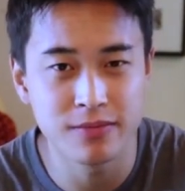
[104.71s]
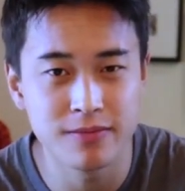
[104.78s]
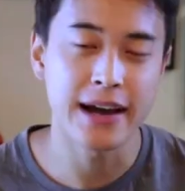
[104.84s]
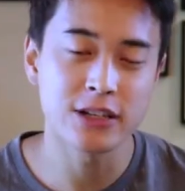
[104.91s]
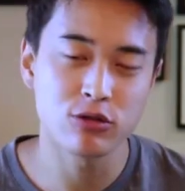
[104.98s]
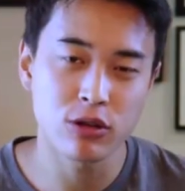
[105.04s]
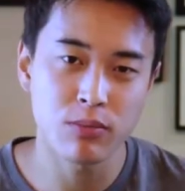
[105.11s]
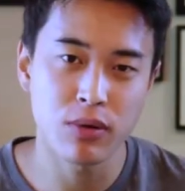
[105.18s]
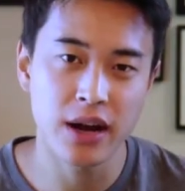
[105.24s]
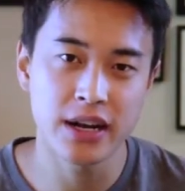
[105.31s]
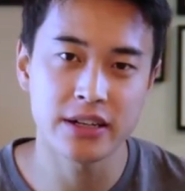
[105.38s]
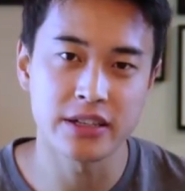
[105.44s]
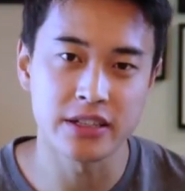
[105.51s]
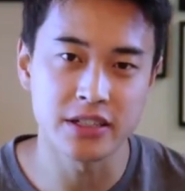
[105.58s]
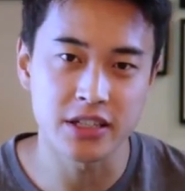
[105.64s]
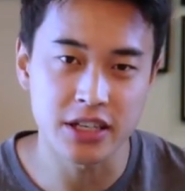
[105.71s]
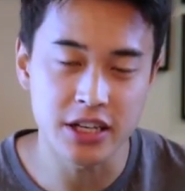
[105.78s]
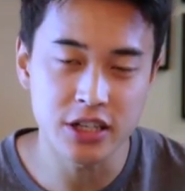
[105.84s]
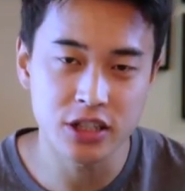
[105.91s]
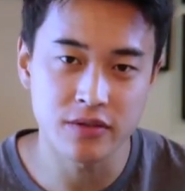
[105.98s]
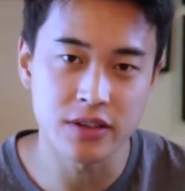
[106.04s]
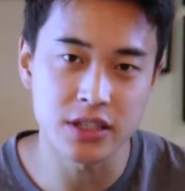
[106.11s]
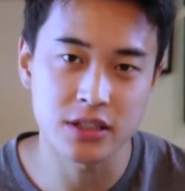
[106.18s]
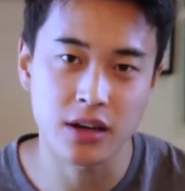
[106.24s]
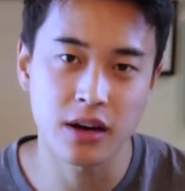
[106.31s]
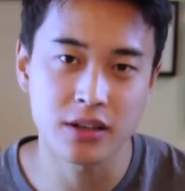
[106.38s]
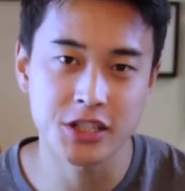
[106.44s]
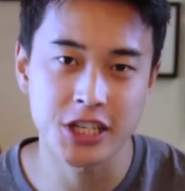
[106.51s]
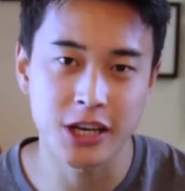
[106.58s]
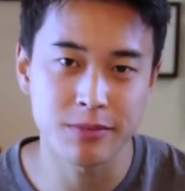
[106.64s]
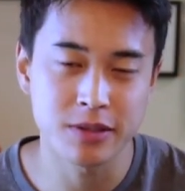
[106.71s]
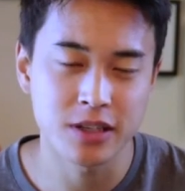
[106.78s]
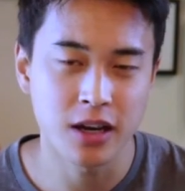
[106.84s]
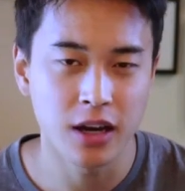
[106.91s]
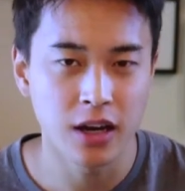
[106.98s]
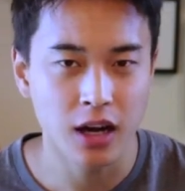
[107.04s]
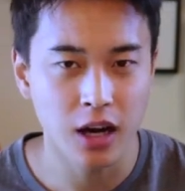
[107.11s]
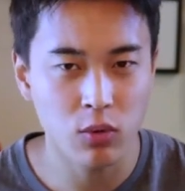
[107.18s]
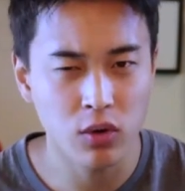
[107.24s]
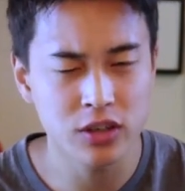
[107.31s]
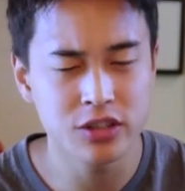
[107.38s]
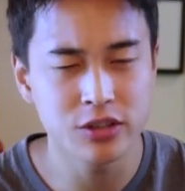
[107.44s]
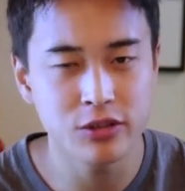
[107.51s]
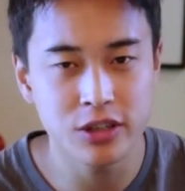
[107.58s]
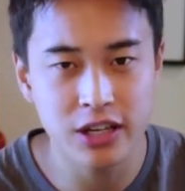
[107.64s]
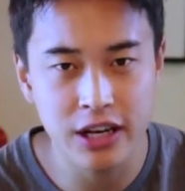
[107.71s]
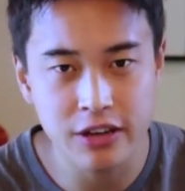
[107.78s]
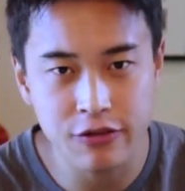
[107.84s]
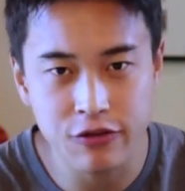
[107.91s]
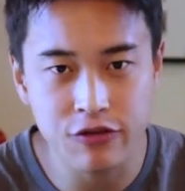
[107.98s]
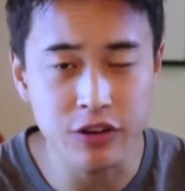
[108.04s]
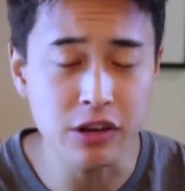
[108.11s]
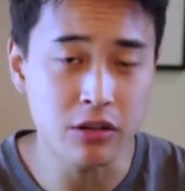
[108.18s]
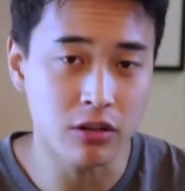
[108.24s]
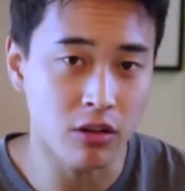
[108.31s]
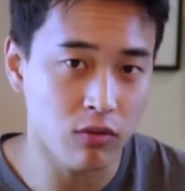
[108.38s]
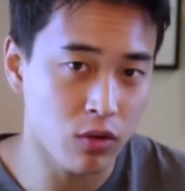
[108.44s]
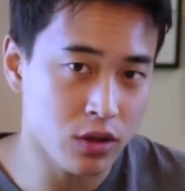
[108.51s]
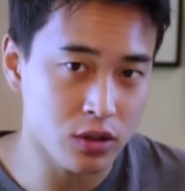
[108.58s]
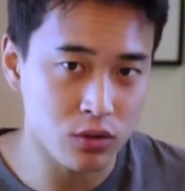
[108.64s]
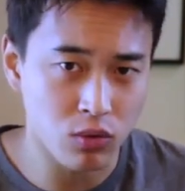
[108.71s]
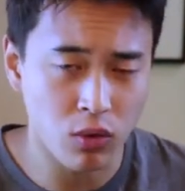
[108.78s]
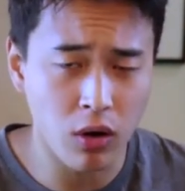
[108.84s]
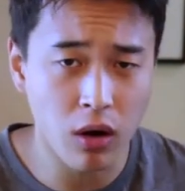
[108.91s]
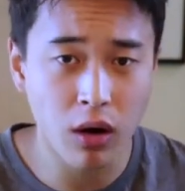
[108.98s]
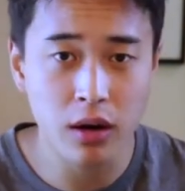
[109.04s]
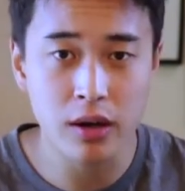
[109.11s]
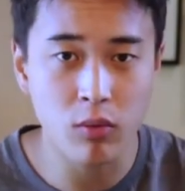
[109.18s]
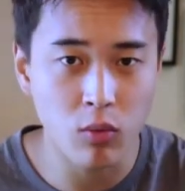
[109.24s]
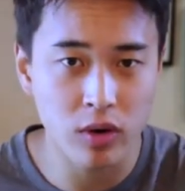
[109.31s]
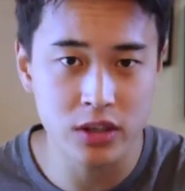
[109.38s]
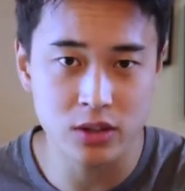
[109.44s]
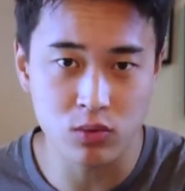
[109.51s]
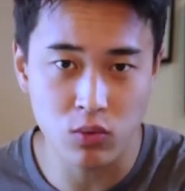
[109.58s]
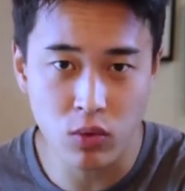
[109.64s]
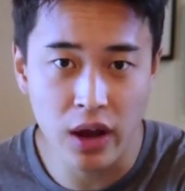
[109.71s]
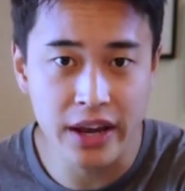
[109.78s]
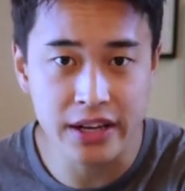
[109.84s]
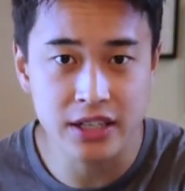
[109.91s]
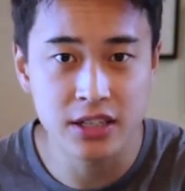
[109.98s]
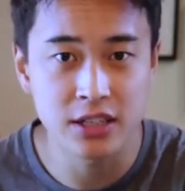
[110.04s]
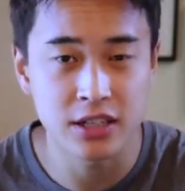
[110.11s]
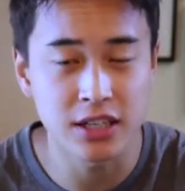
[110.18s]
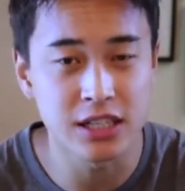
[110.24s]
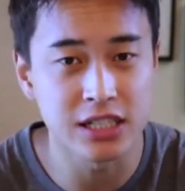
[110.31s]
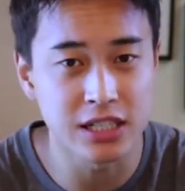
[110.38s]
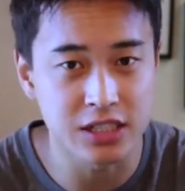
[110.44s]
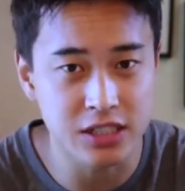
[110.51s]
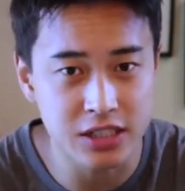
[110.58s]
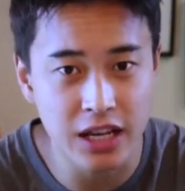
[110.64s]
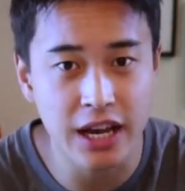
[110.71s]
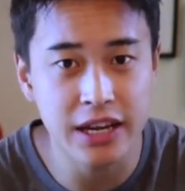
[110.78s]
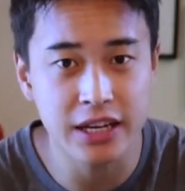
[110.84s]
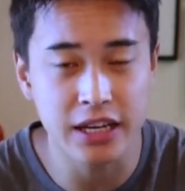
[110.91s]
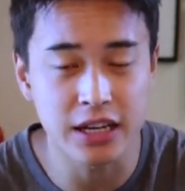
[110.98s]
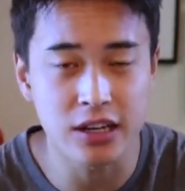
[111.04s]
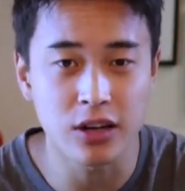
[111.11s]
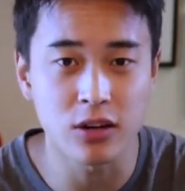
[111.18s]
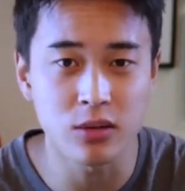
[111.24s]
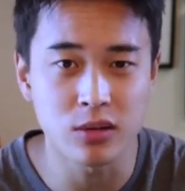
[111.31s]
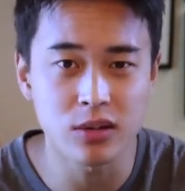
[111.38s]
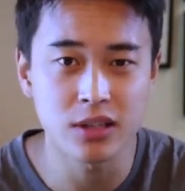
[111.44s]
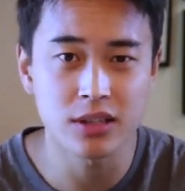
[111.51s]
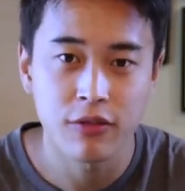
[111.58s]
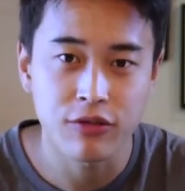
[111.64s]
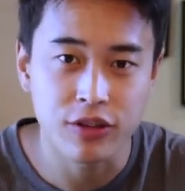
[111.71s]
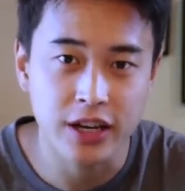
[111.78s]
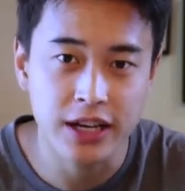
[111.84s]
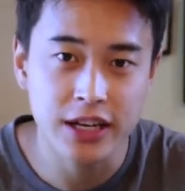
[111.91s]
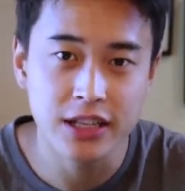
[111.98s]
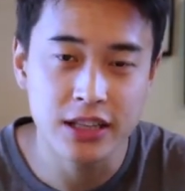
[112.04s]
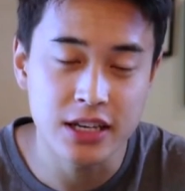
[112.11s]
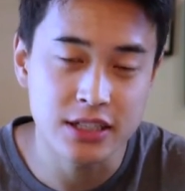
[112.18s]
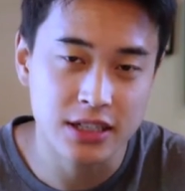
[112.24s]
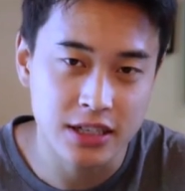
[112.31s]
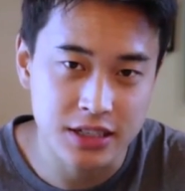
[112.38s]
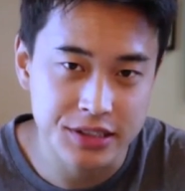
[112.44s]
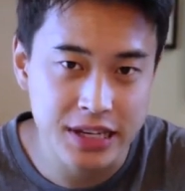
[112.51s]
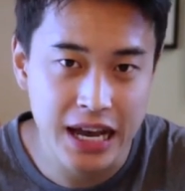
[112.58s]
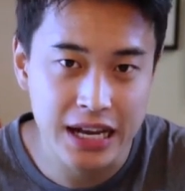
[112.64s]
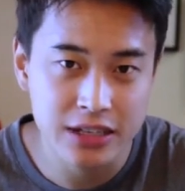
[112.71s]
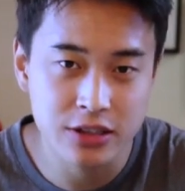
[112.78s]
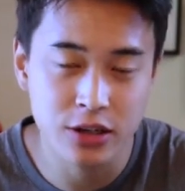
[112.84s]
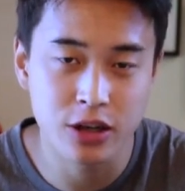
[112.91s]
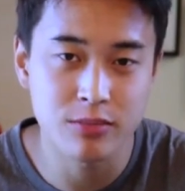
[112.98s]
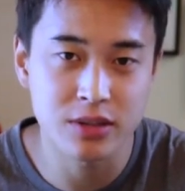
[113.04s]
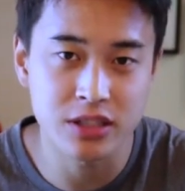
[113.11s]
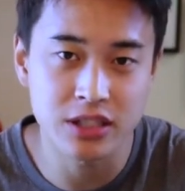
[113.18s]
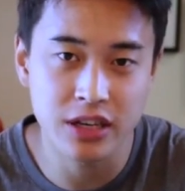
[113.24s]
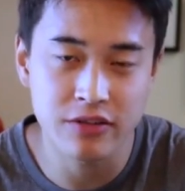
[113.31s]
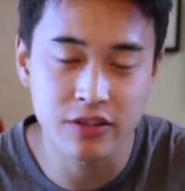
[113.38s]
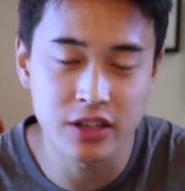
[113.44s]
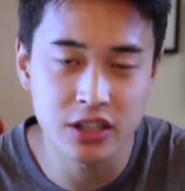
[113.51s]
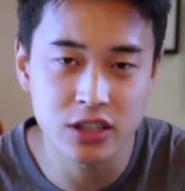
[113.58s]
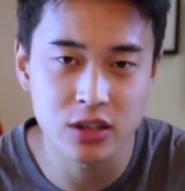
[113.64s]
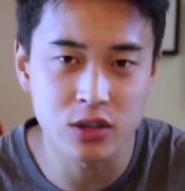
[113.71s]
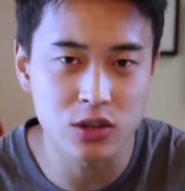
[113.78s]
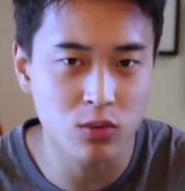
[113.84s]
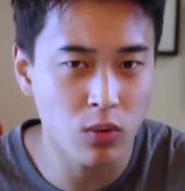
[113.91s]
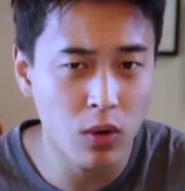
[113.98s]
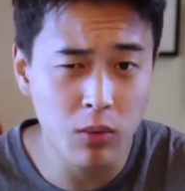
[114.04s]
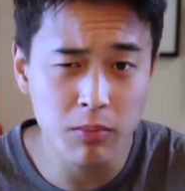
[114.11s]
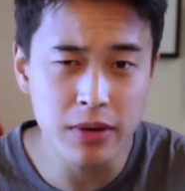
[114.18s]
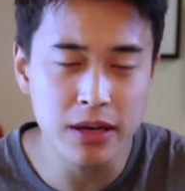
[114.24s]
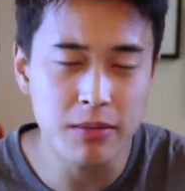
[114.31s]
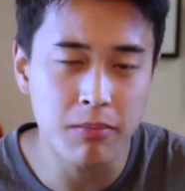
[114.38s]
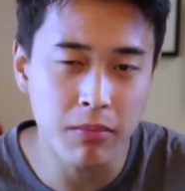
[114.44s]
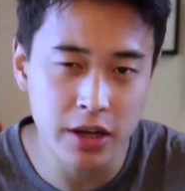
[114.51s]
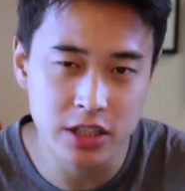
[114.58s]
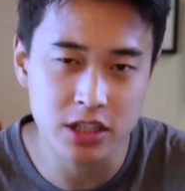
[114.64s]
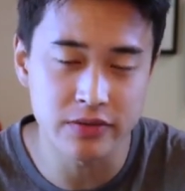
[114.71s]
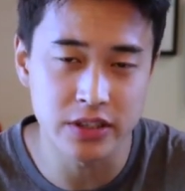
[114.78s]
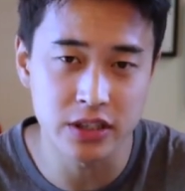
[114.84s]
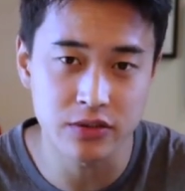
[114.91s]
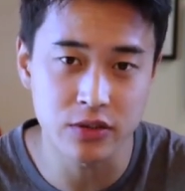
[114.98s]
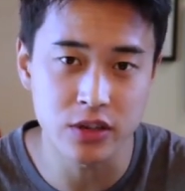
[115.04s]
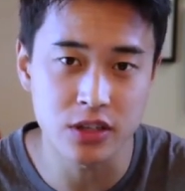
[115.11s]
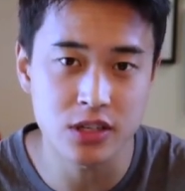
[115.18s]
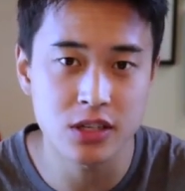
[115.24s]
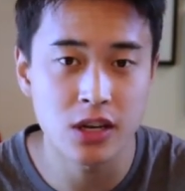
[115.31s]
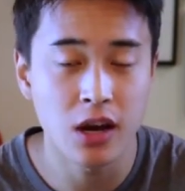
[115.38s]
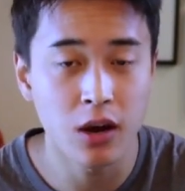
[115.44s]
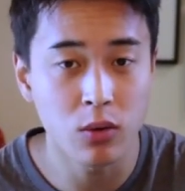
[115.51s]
As we practice each of these concepts, I want you to get a feel of what is wrong and what is right in designing code. Forgetting these exact terms and definitions won't make much of a difference.